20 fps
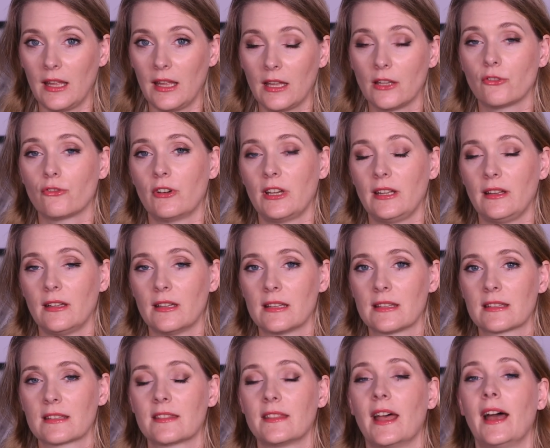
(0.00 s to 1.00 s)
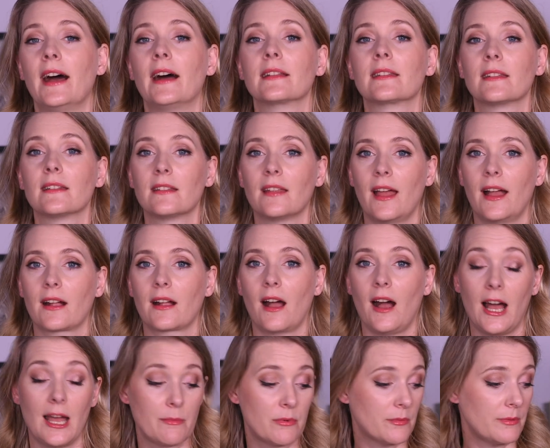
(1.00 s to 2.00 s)
ingredients that attack
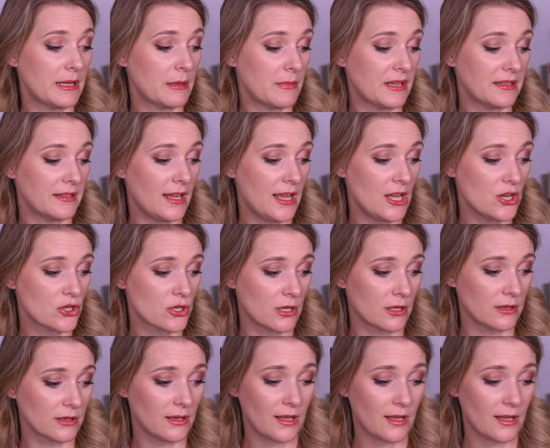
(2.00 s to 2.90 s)
hyperpigmentation,